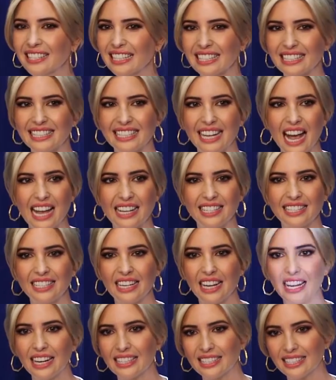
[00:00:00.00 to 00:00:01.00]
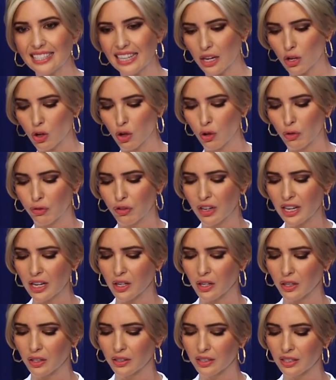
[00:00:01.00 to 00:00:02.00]
success in a single
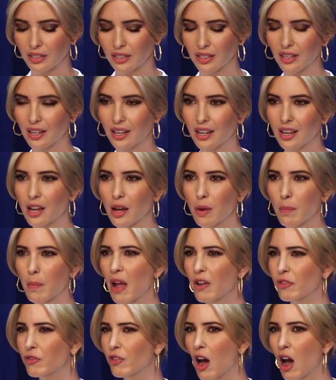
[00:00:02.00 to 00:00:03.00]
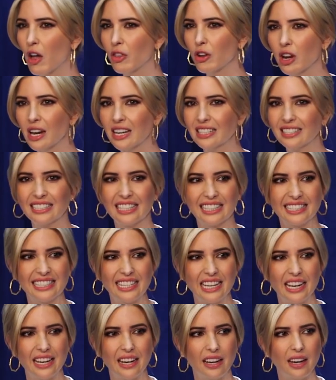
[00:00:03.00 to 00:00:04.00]
field. My father has
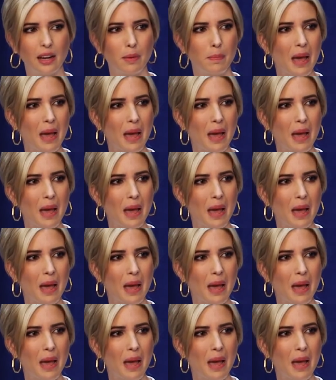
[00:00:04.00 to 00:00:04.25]
succeeded in